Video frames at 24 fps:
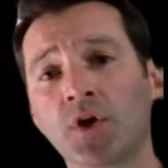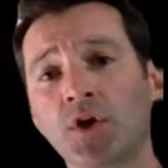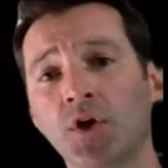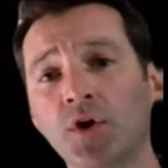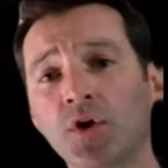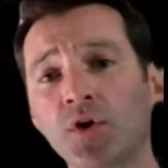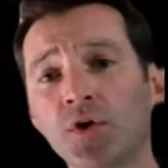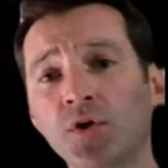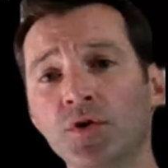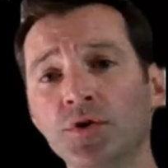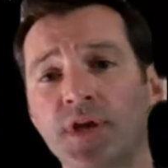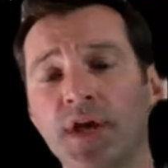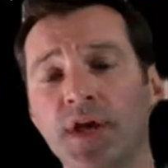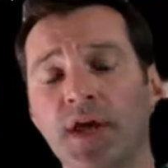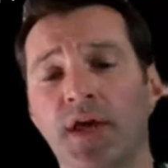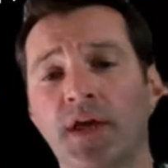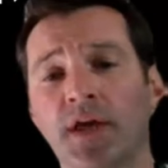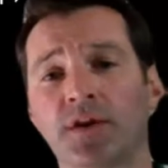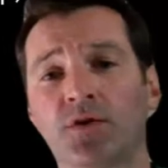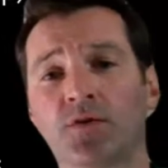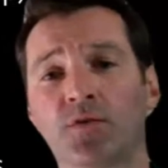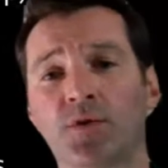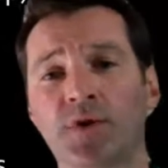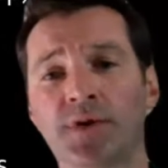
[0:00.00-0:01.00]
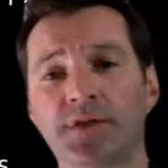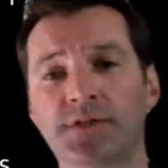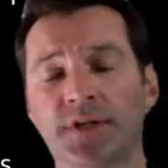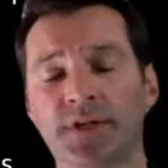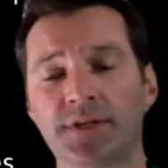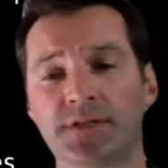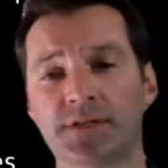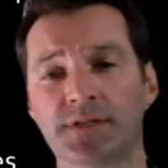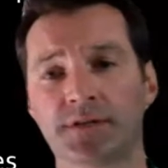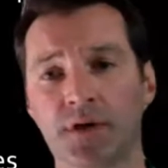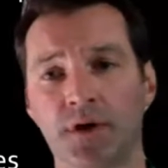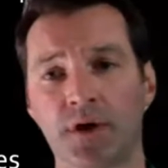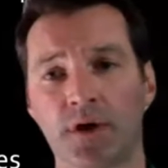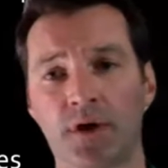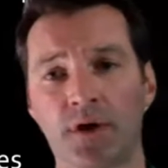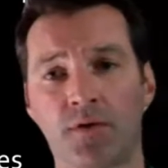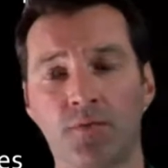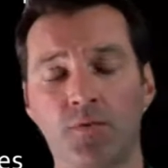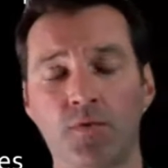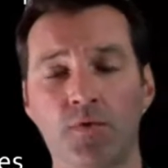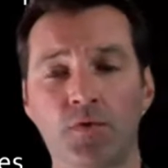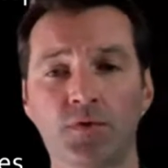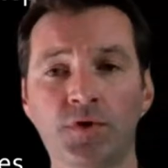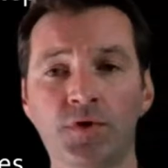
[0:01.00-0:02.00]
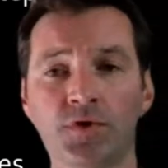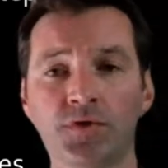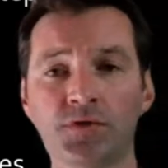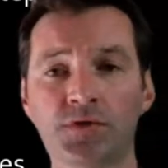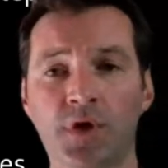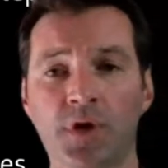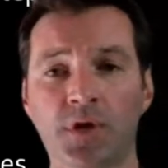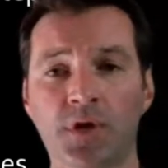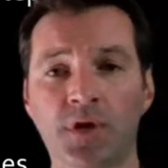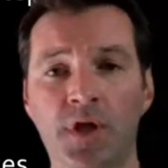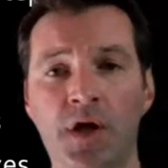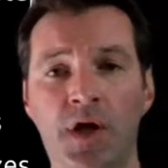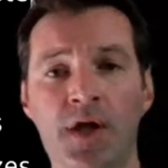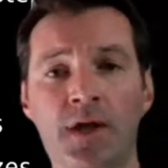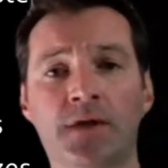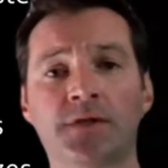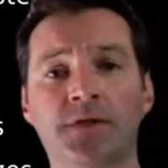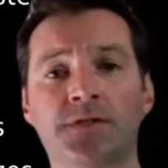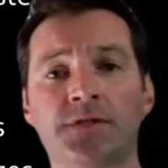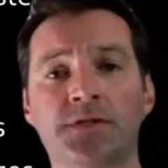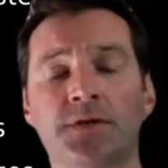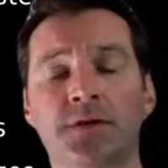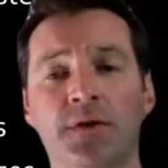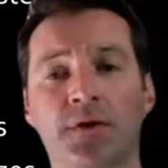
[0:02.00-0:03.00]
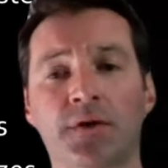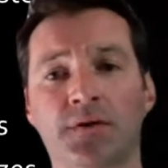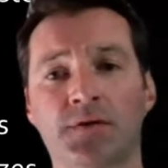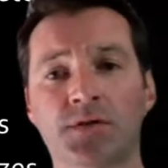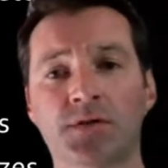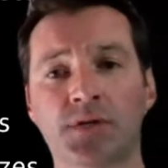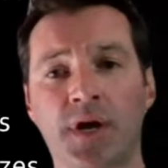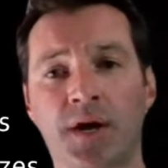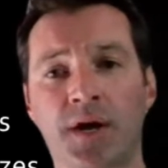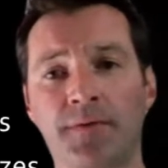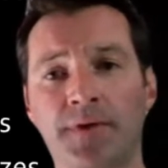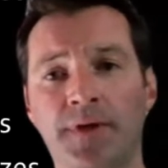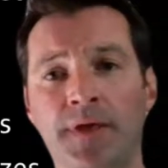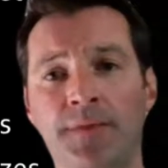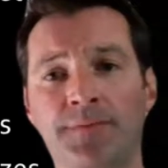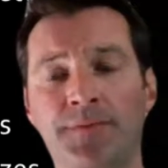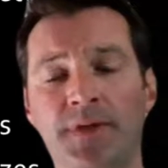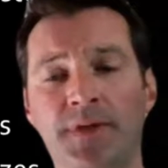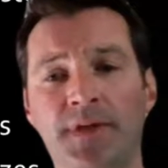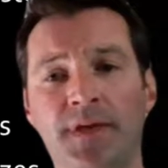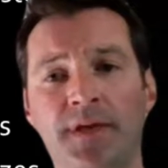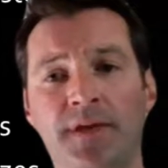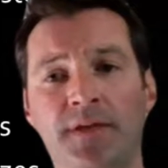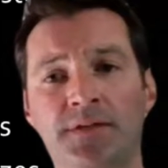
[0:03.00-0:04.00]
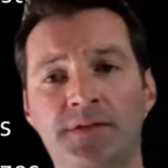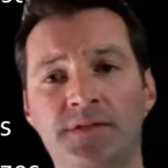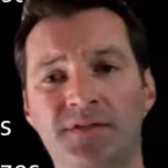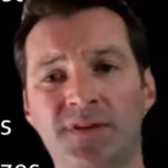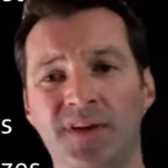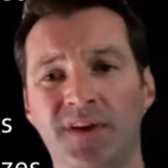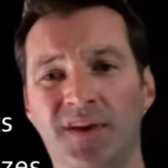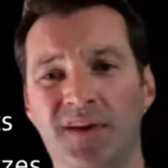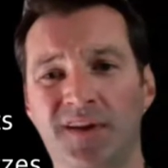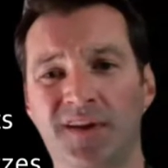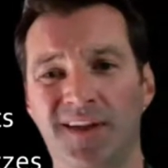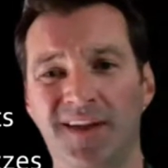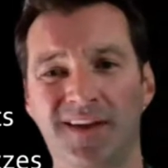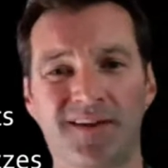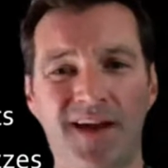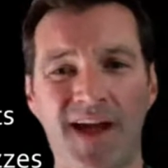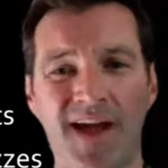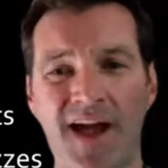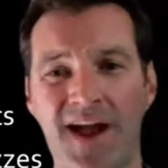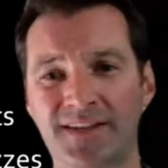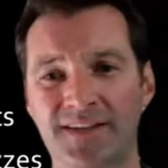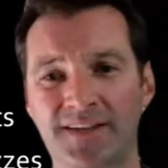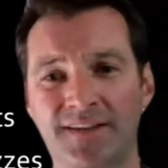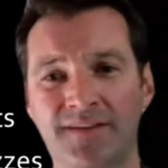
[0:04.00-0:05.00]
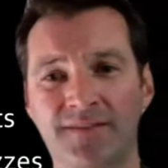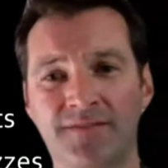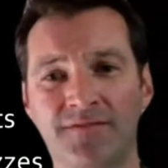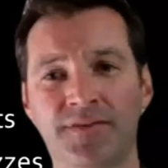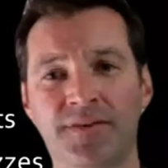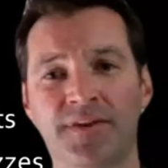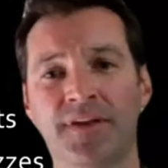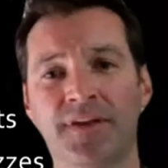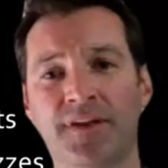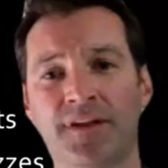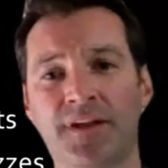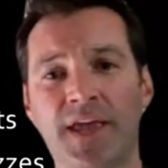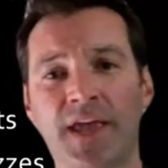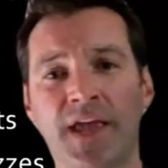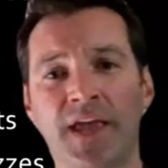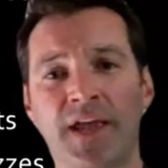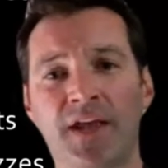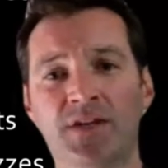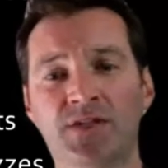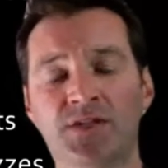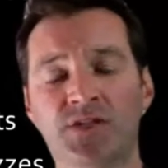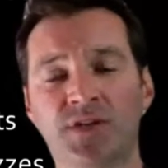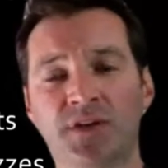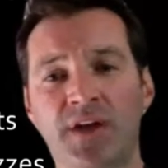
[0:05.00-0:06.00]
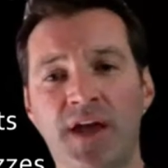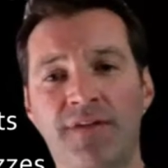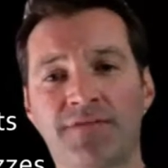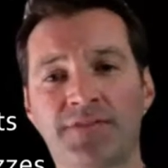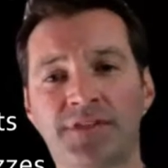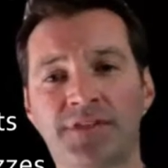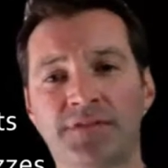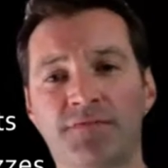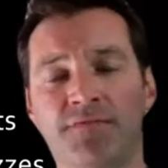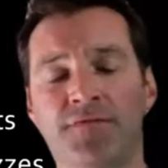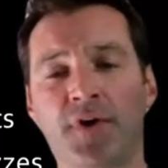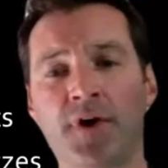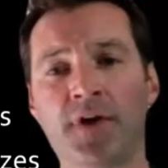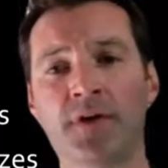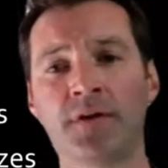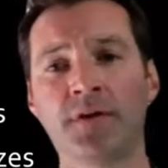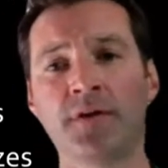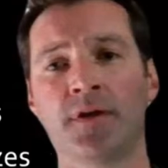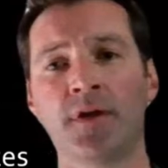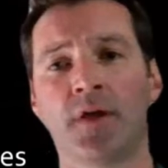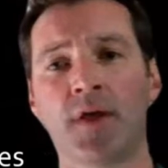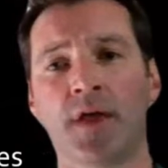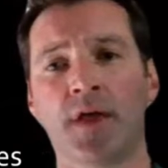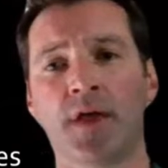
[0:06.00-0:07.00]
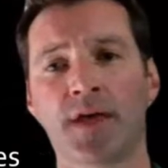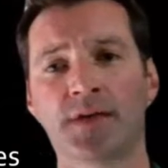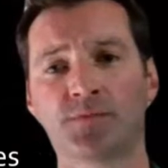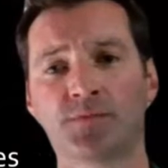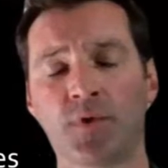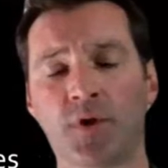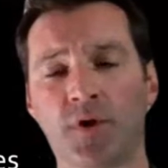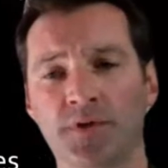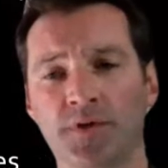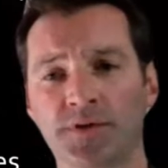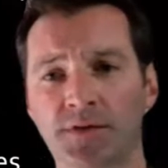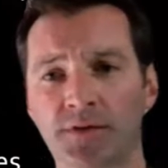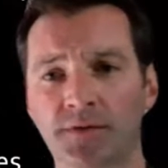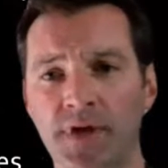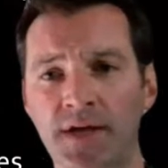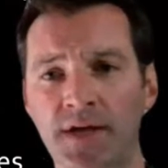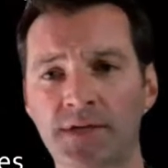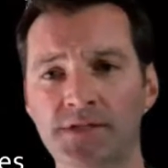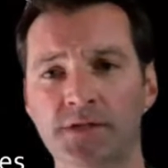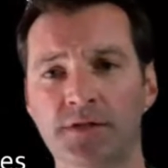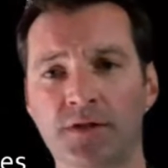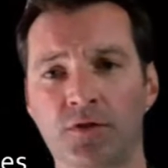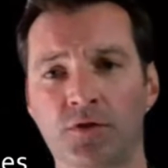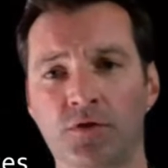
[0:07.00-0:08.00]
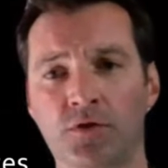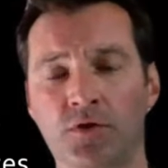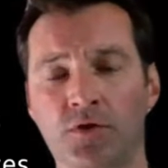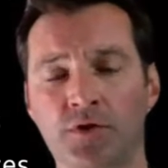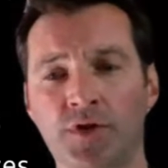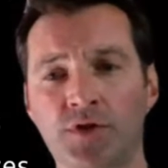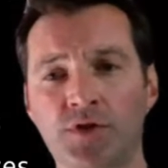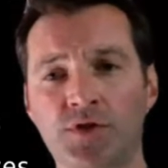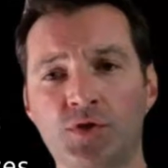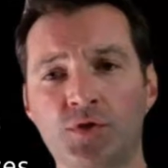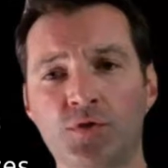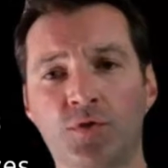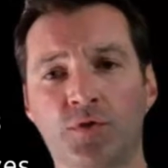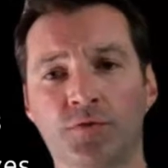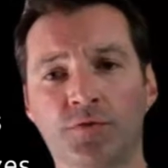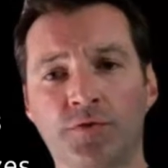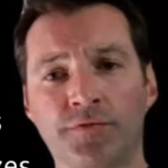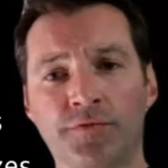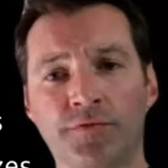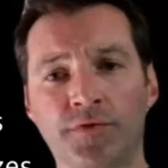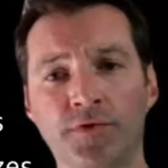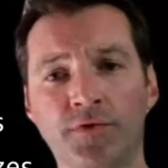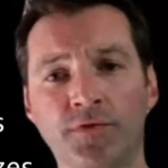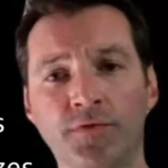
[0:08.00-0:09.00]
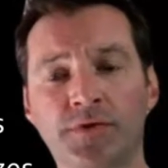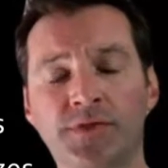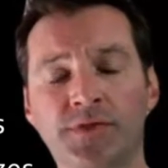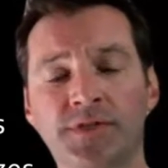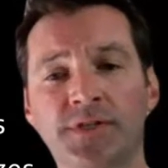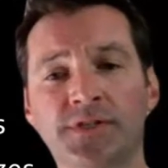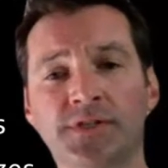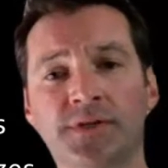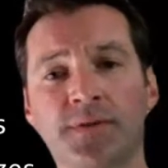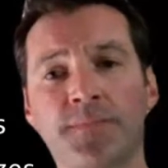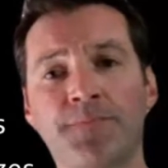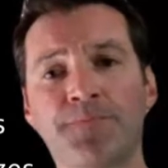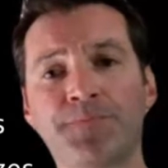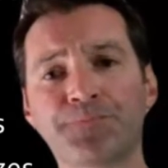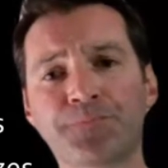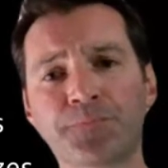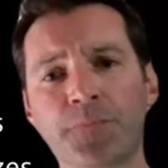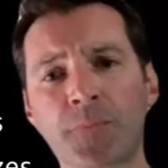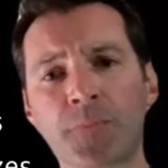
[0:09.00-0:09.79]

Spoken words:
Kahoots and Quizlets we'll use online to try to keep the kids interactive and engaged and having some fun, as well as a nice little learning tool and review system.